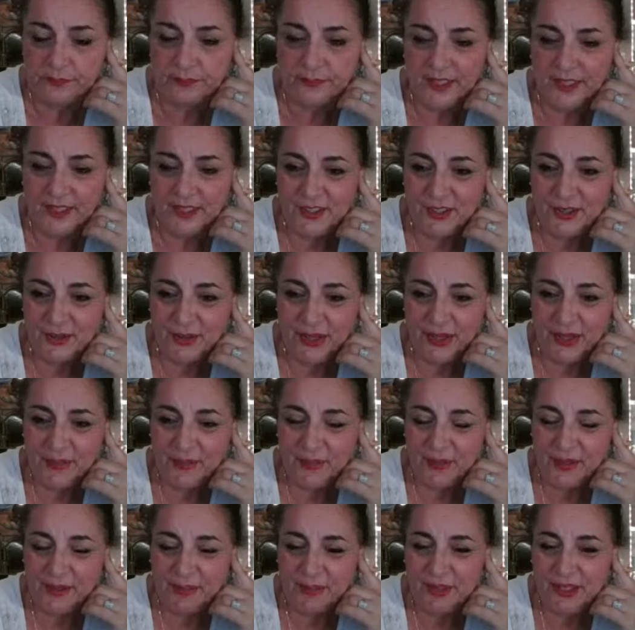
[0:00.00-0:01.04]
Thank you,
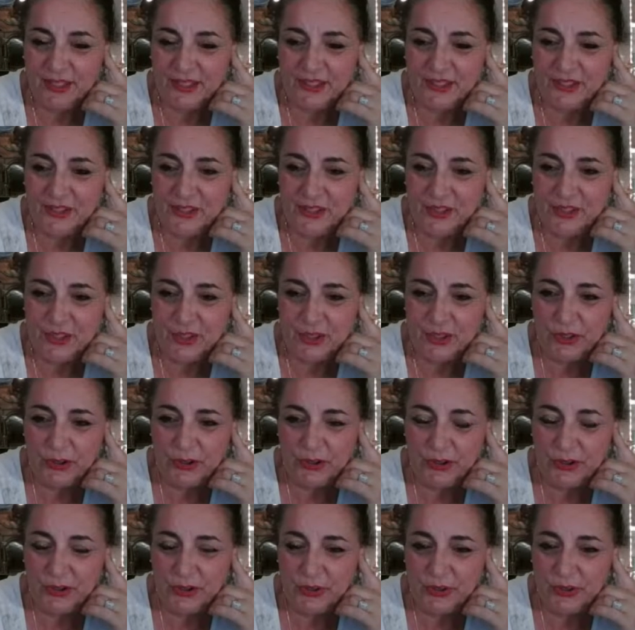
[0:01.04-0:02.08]
Amy. Blessings to you
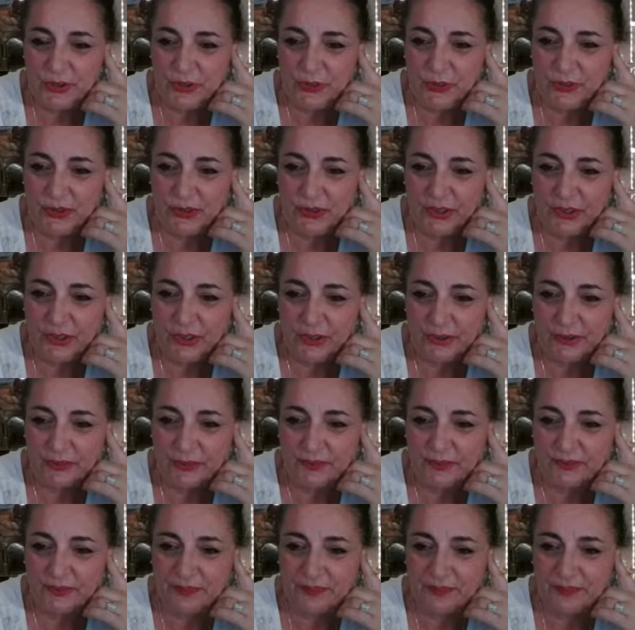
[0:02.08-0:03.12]
too, sweetheart.
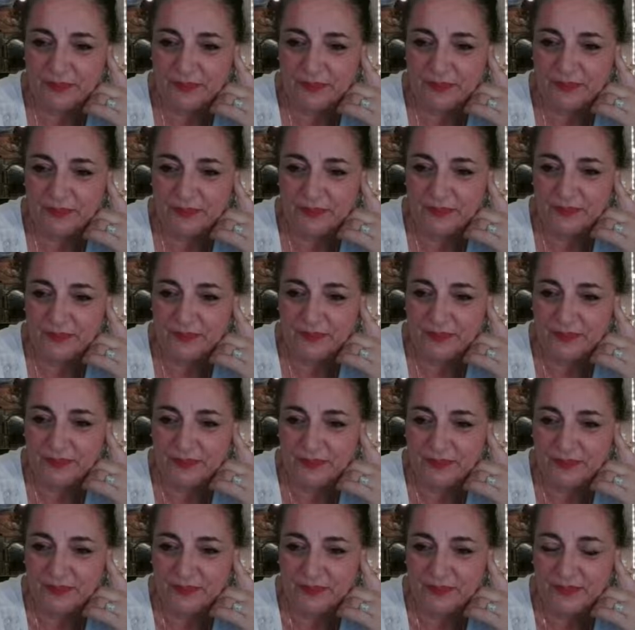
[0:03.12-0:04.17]

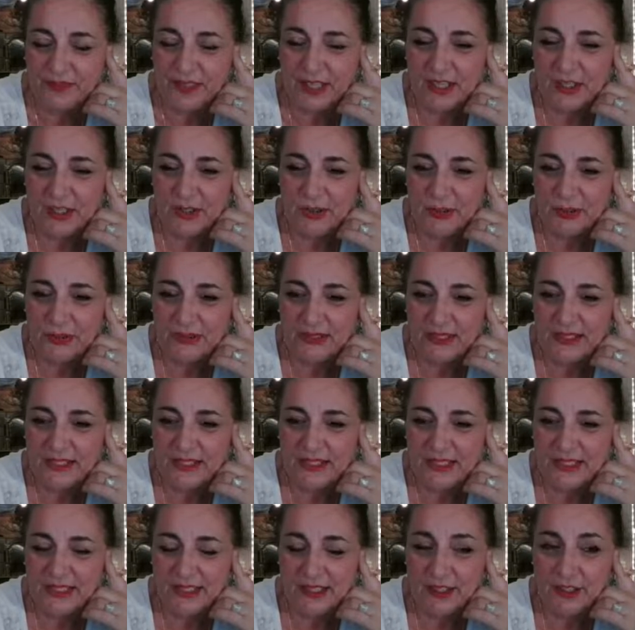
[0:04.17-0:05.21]
Thank you,
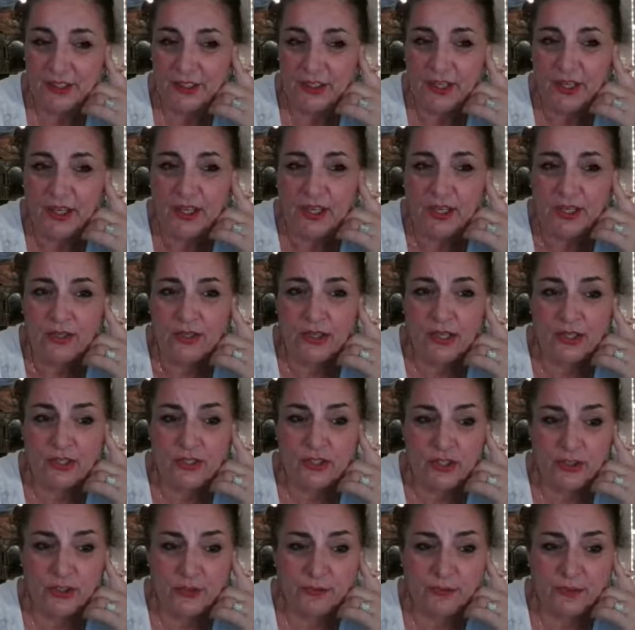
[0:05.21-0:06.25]
Lindsay Ann. You
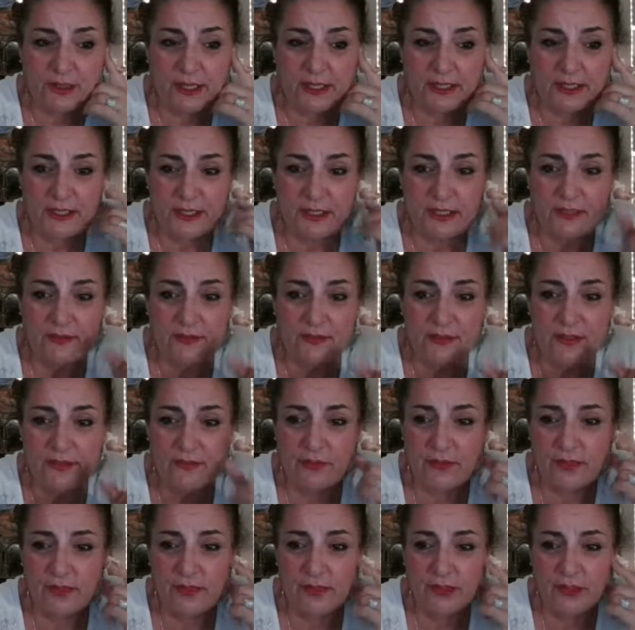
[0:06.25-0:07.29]
guys don't forget to give the
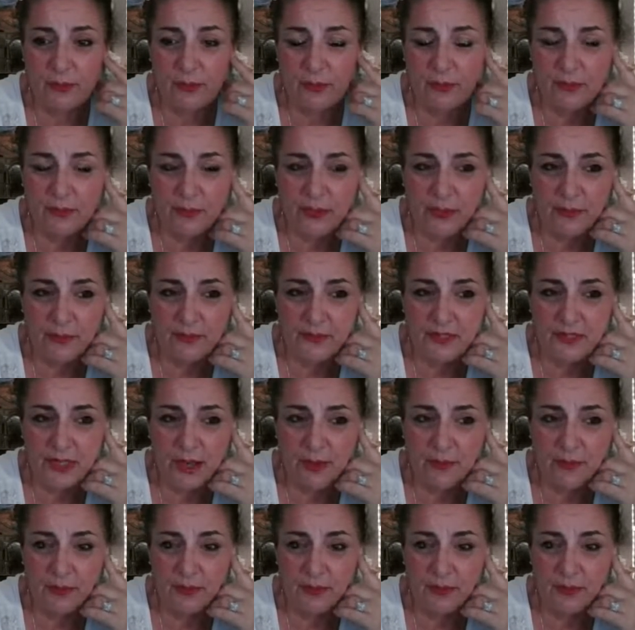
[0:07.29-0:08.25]
video a thumbs up